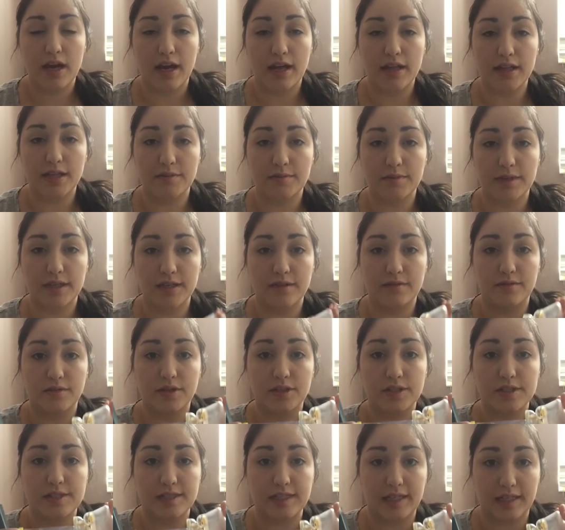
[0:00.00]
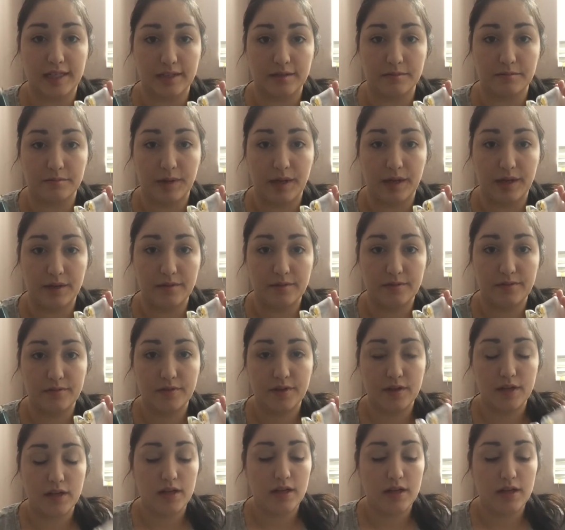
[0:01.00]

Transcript: And then we give her a second puff.